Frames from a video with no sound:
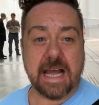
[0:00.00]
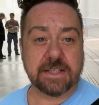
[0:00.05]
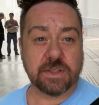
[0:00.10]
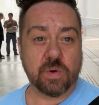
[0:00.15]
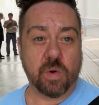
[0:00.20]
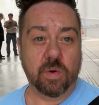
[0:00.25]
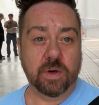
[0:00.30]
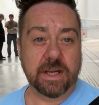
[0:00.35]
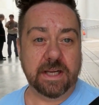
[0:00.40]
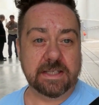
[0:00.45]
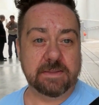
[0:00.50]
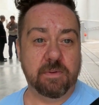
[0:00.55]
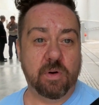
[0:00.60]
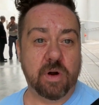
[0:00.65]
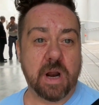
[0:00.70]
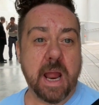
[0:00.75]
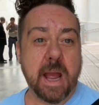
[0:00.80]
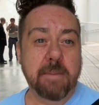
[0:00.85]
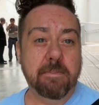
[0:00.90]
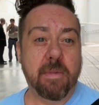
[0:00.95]
Let's go and
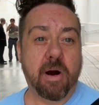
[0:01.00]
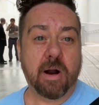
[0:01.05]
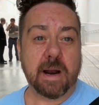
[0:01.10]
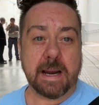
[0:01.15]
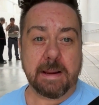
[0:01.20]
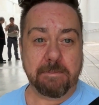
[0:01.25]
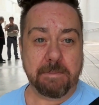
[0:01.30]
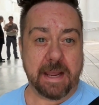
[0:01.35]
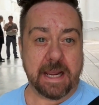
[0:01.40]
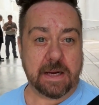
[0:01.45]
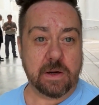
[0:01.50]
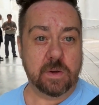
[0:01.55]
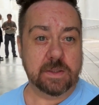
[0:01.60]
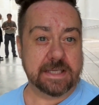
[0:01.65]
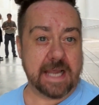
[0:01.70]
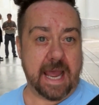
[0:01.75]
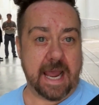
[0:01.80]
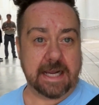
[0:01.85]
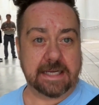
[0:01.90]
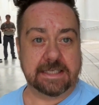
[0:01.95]
explore
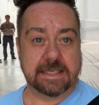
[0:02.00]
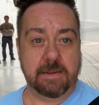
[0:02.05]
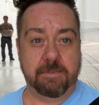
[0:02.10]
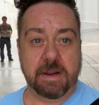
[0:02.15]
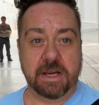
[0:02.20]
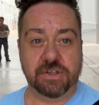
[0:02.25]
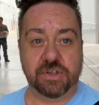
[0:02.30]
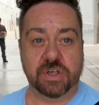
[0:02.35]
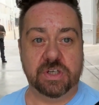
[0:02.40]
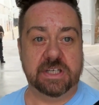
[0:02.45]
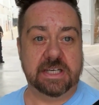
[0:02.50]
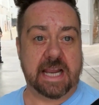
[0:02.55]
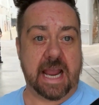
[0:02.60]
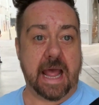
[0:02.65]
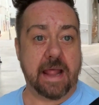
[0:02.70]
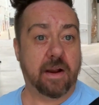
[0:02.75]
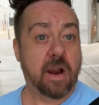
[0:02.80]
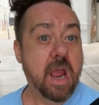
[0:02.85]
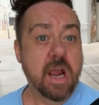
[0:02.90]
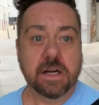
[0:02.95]
Marimekko's exhibition
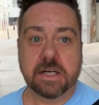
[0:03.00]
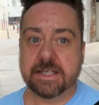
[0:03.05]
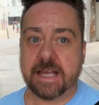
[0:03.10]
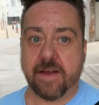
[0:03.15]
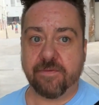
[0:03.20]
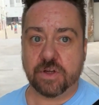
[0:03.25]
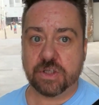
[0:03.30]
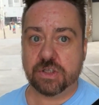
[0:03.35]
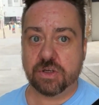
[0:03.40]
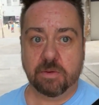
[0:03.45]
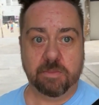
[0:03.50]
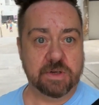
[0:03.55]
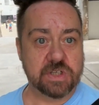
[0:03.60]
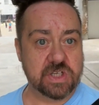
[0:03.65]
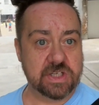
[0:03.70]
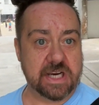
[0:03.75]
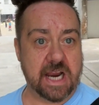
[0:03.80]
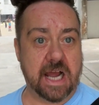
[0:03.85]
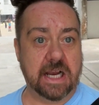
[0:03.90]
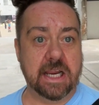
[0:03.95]
together, because I've got so
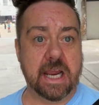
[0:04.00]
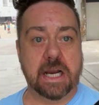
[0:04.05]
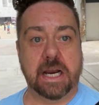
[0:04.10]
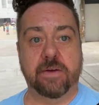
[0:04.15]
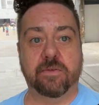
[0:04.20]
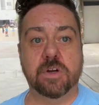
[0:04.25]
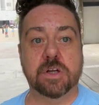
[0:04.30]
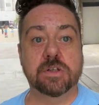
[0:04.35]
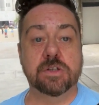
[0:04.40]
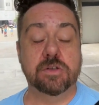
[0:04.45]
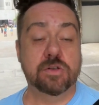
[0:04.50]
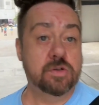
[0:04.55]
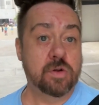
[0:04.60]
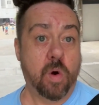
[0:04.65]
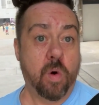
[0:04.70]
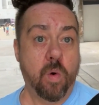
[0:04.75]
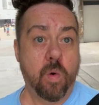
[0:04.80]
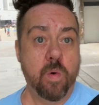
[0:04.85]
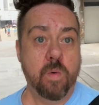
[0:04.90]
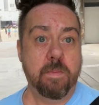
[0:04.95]
much to tell you. I've got
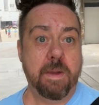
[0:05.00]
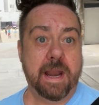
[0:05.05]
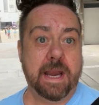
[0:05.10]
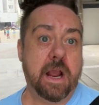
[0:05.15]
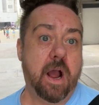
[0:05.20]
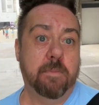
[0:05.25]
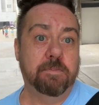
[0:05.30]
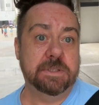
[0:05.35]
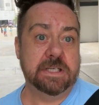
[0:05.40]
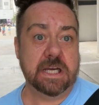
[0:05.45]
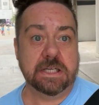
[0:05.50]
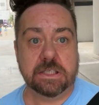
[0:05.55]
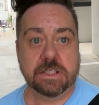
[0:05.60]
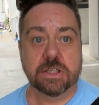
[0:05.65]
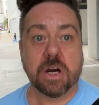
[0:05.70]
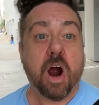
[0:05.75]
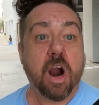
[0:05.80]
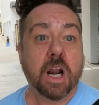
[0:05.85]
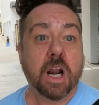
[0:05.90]
so many updates,